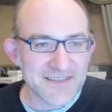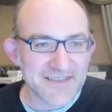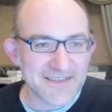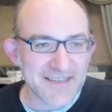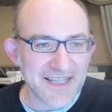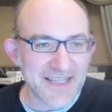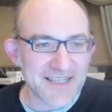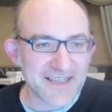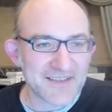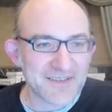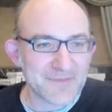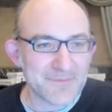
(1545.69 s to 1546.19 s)

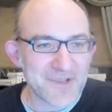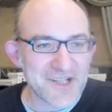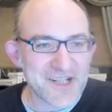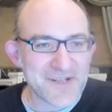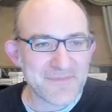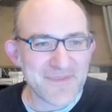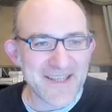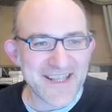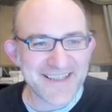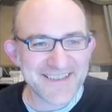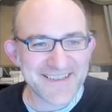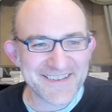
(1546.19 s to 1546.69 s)
takes,
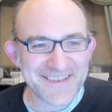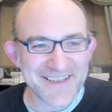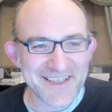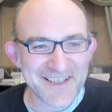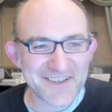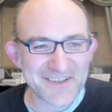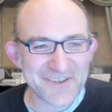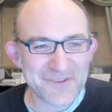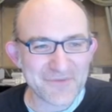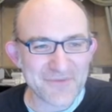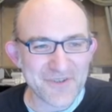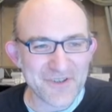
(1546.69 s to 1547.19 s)
bishop
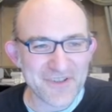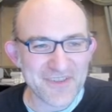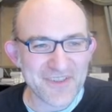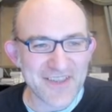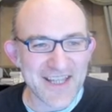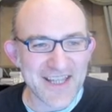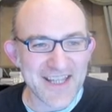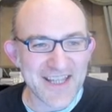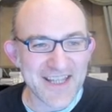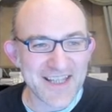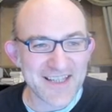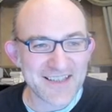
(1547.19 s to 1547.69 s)
a6, rook
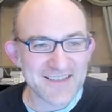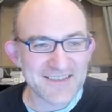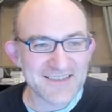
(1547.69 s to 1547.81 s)
there.